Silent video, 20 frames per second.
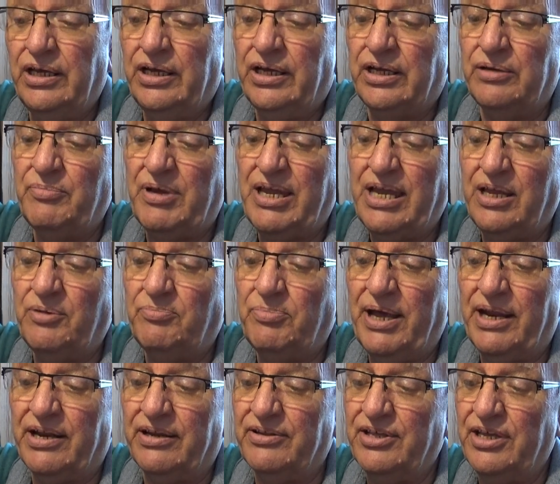And make it
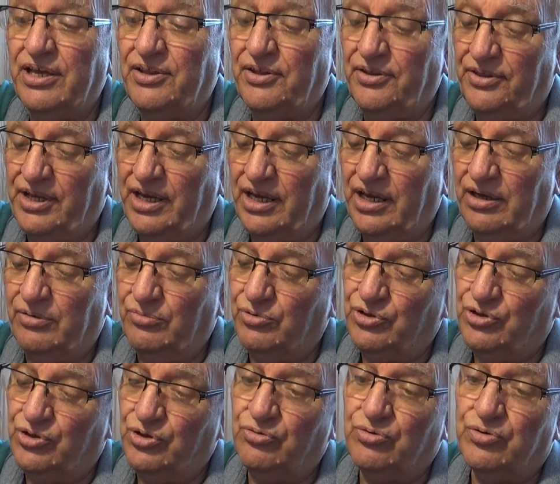better. The other thing I
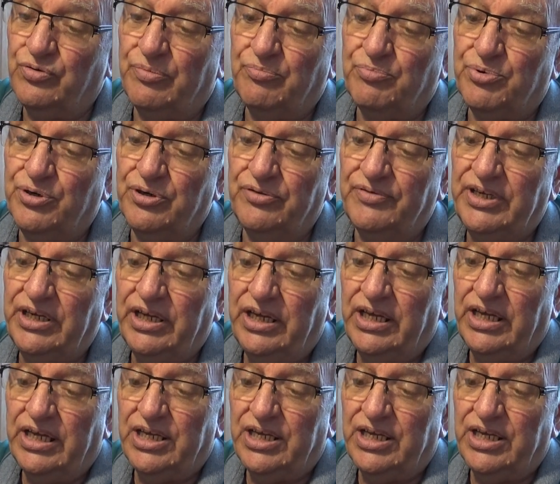would do to improve it